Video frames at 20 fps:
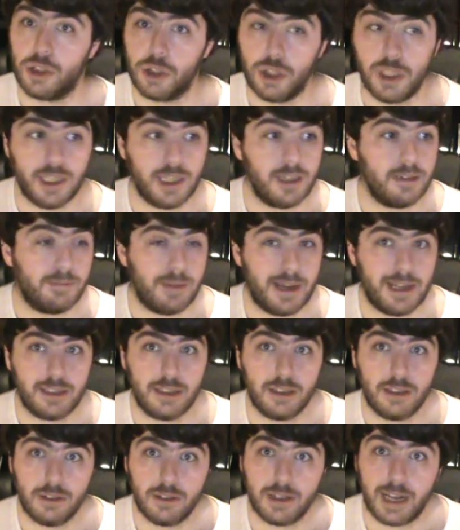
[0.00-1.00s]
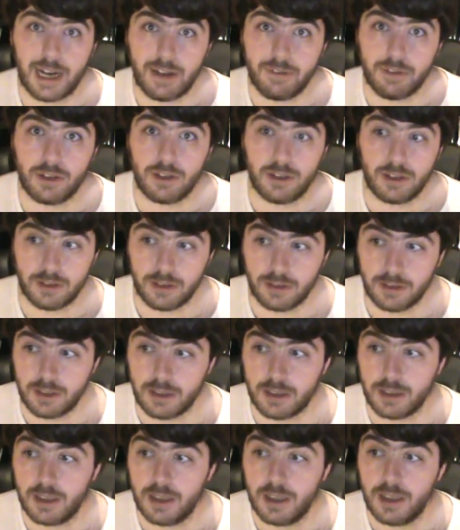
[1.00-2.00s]
She can basically look after her
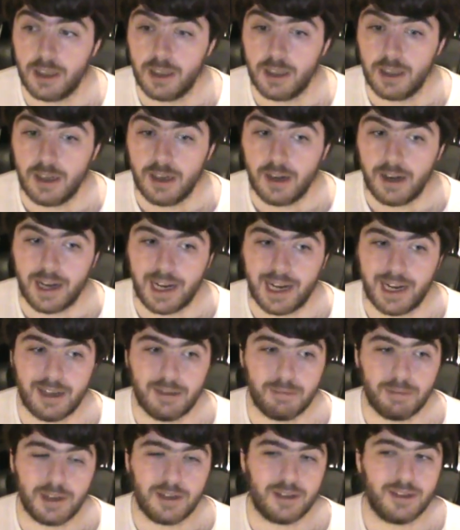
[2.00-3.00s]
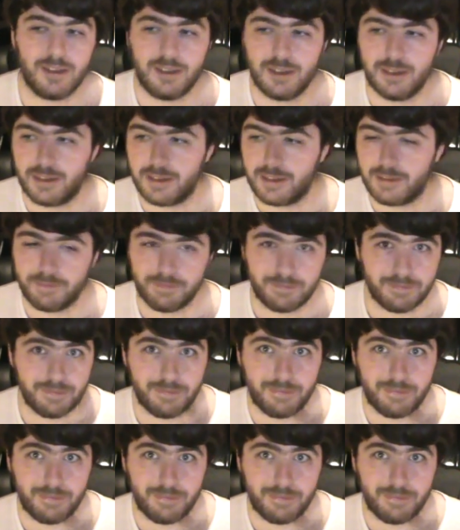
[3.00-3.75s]
own, and because, you know,